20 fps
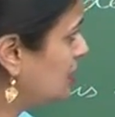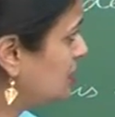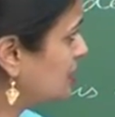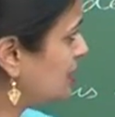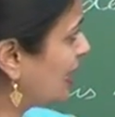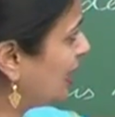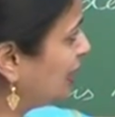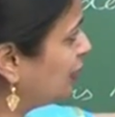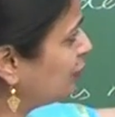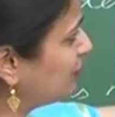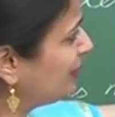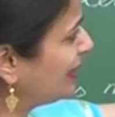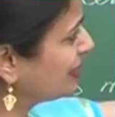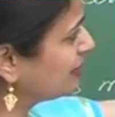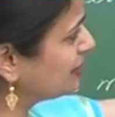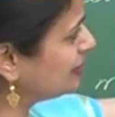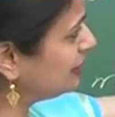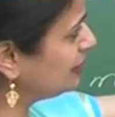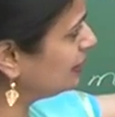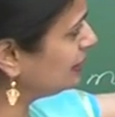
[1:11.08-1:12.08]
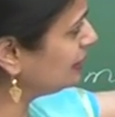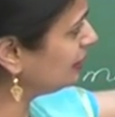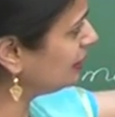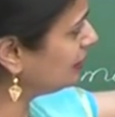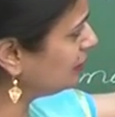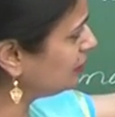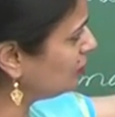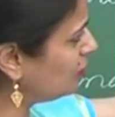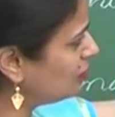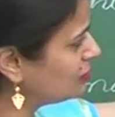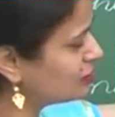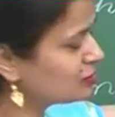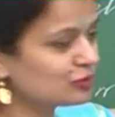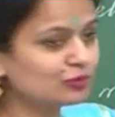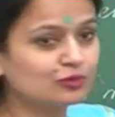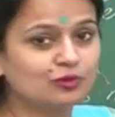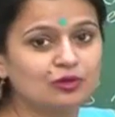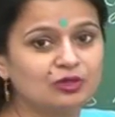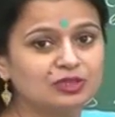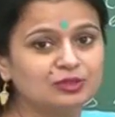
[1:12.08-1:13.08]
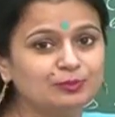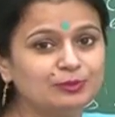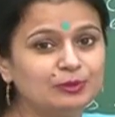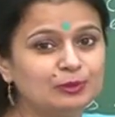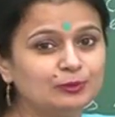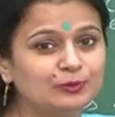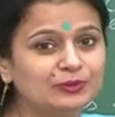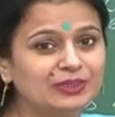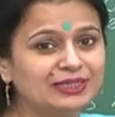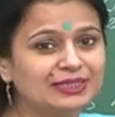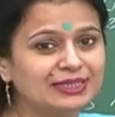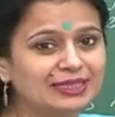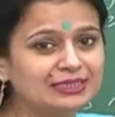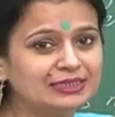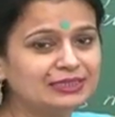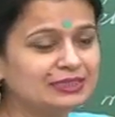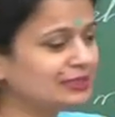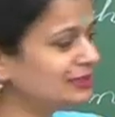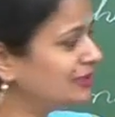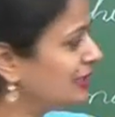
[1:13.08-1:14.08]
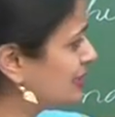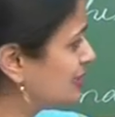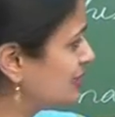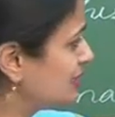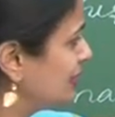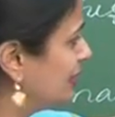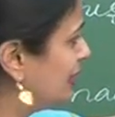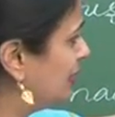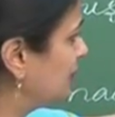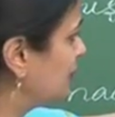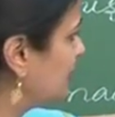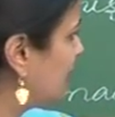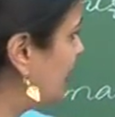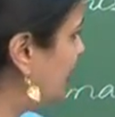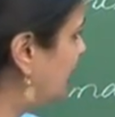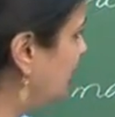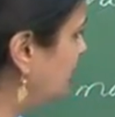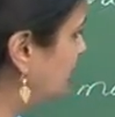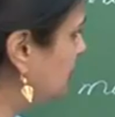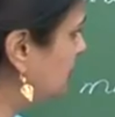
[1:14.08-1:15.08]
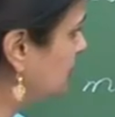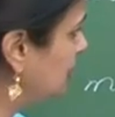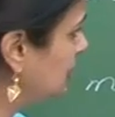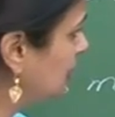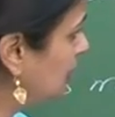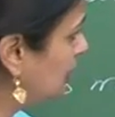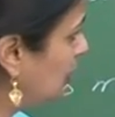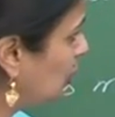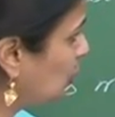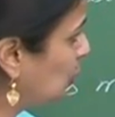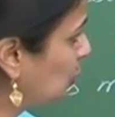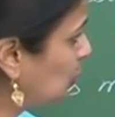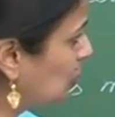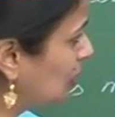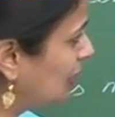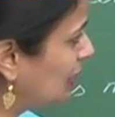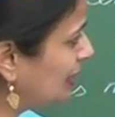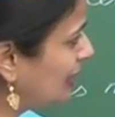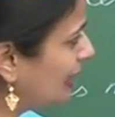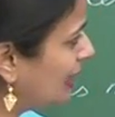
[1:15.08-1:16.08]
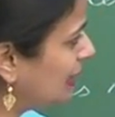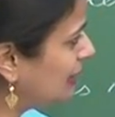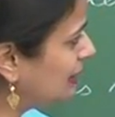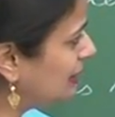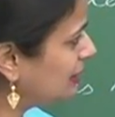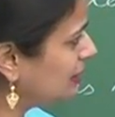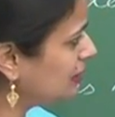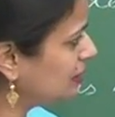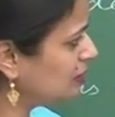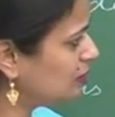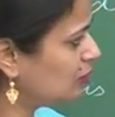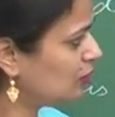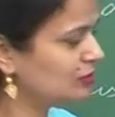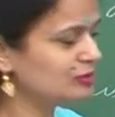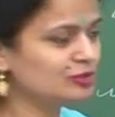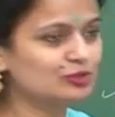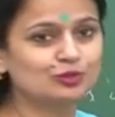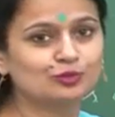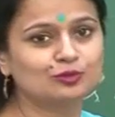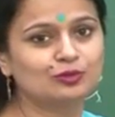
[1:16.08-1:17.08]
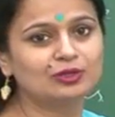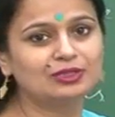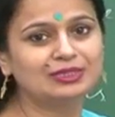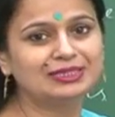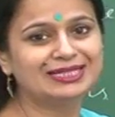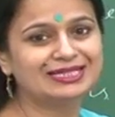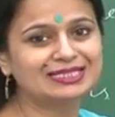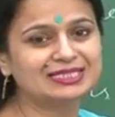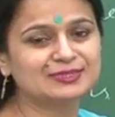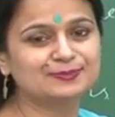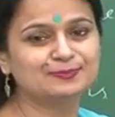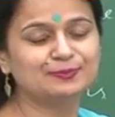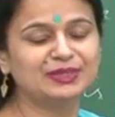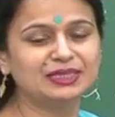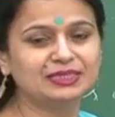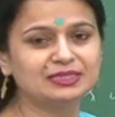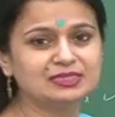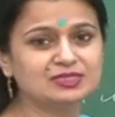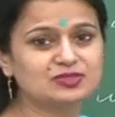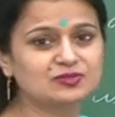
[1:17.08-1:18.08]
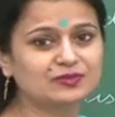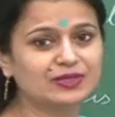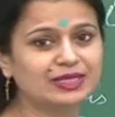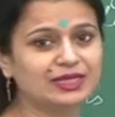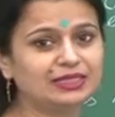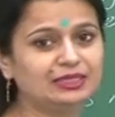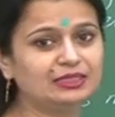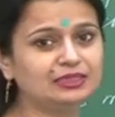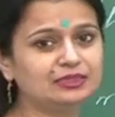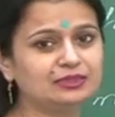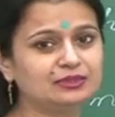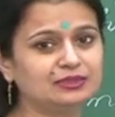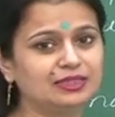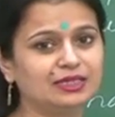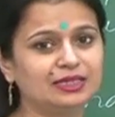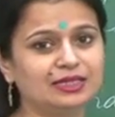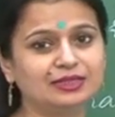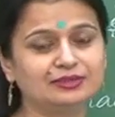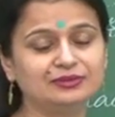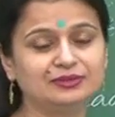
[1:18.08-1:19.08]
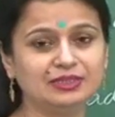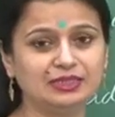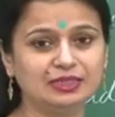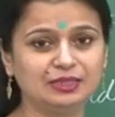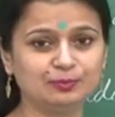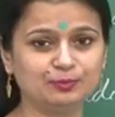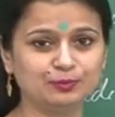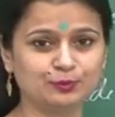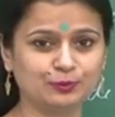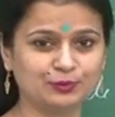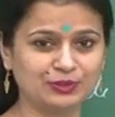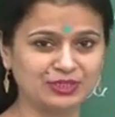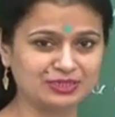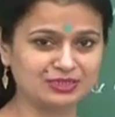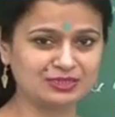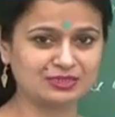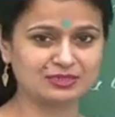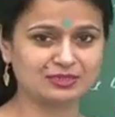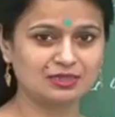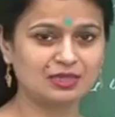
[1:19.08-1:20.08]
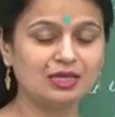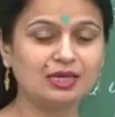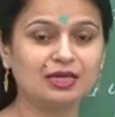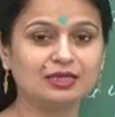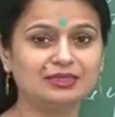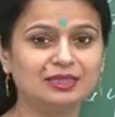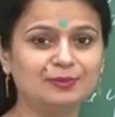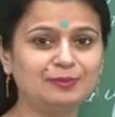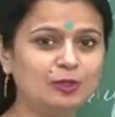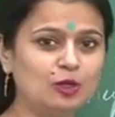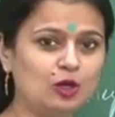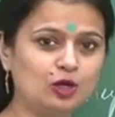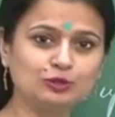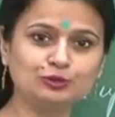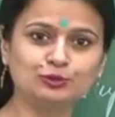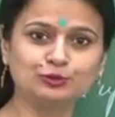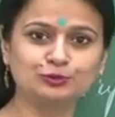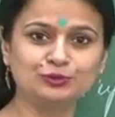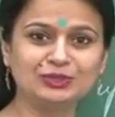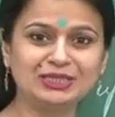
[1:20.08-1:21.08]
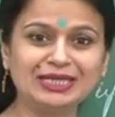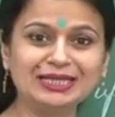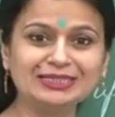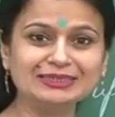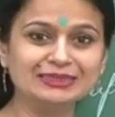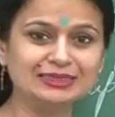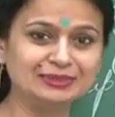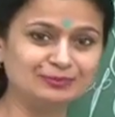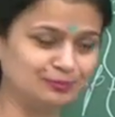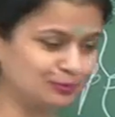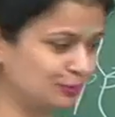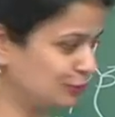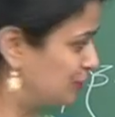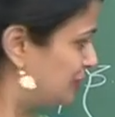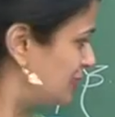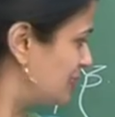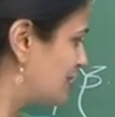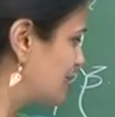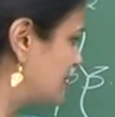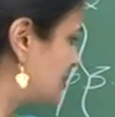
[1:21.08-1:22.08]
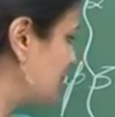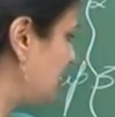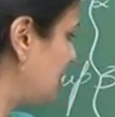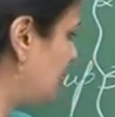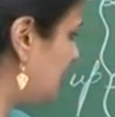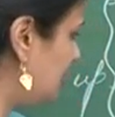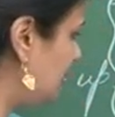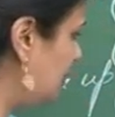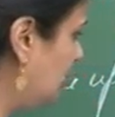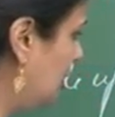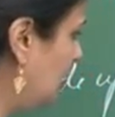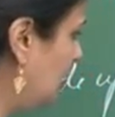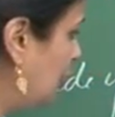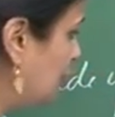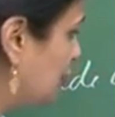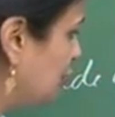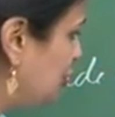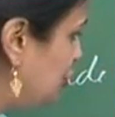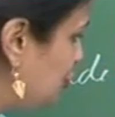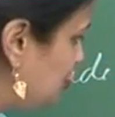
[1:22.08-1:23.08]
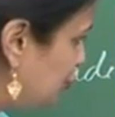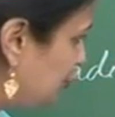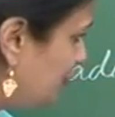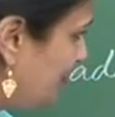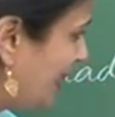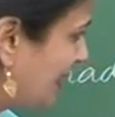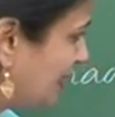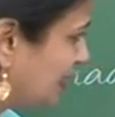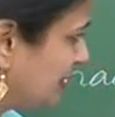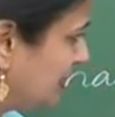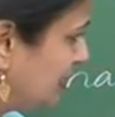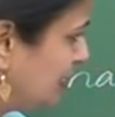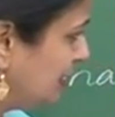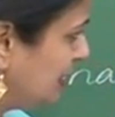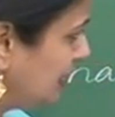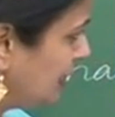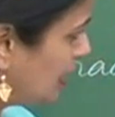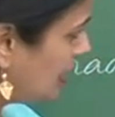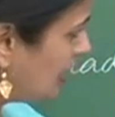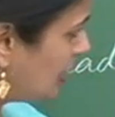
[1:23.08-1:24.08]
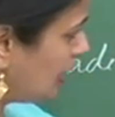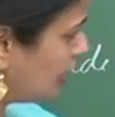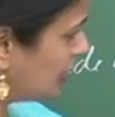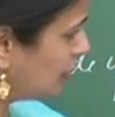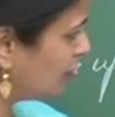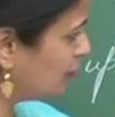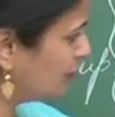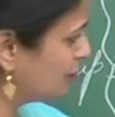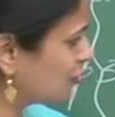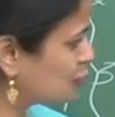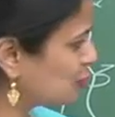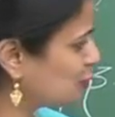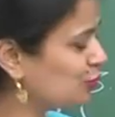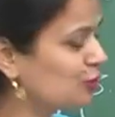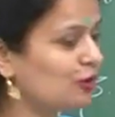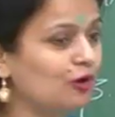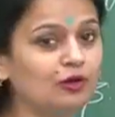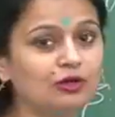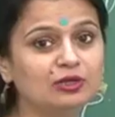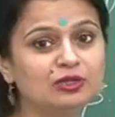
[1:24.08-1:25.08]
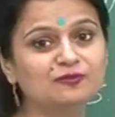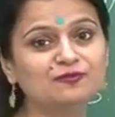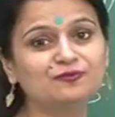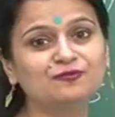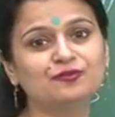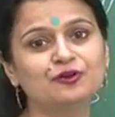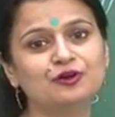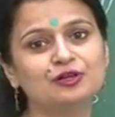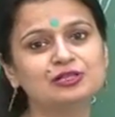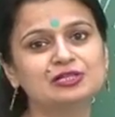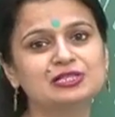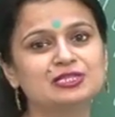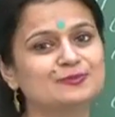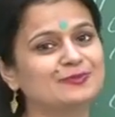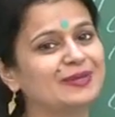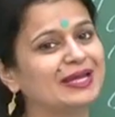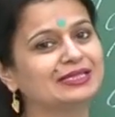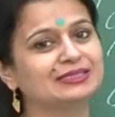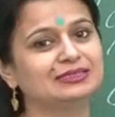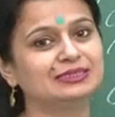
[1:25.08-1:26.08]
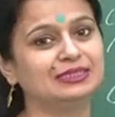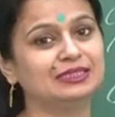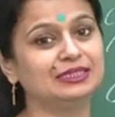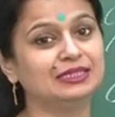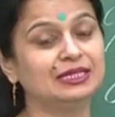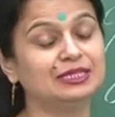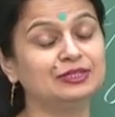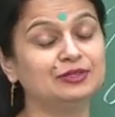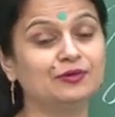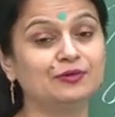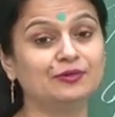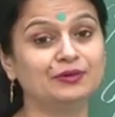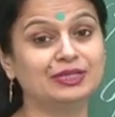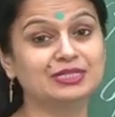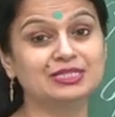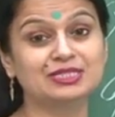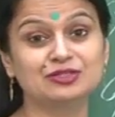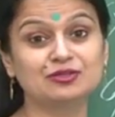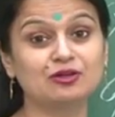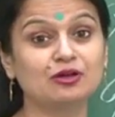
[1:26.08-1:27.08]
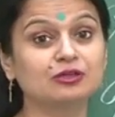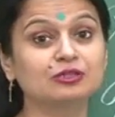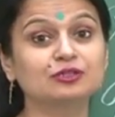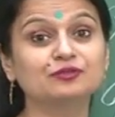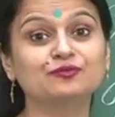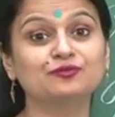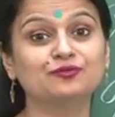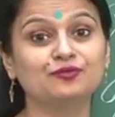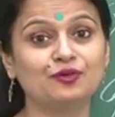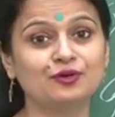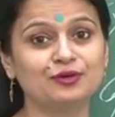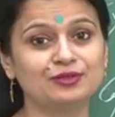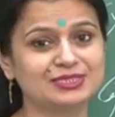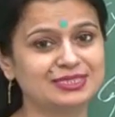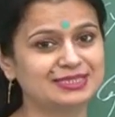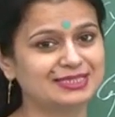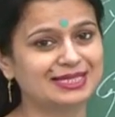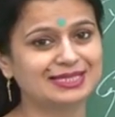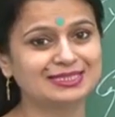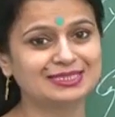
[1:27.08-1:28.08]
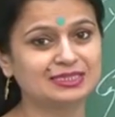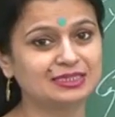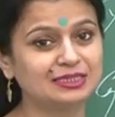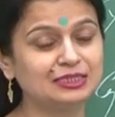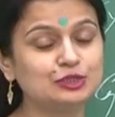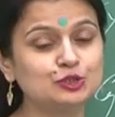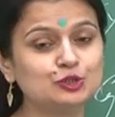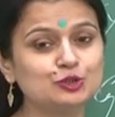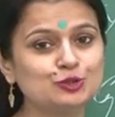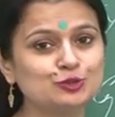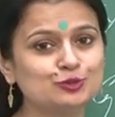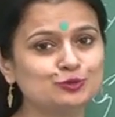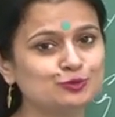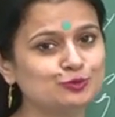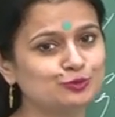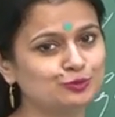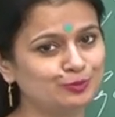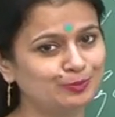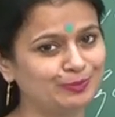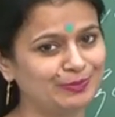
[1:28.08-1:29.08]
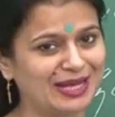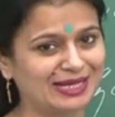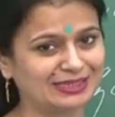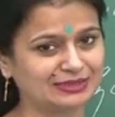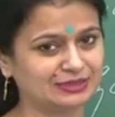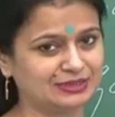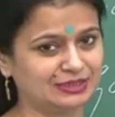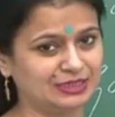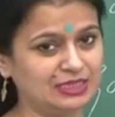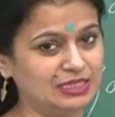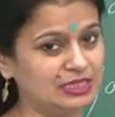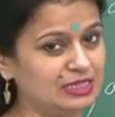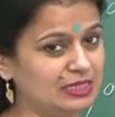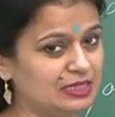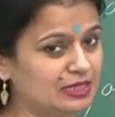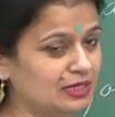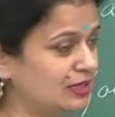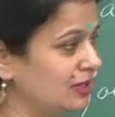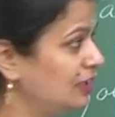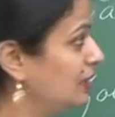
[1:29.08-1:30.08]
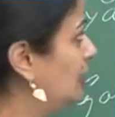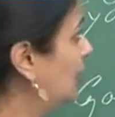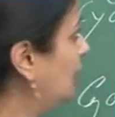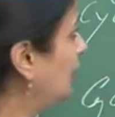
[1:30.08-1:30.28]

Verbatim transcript: Cyanobacteria also called blue-green algae, that's again right. Golden algae also called desmids, right? They are the protists, they belong to the kingdom protista. Eubacteria are also called false bacteria. No, it's not false. That's the true bacteria.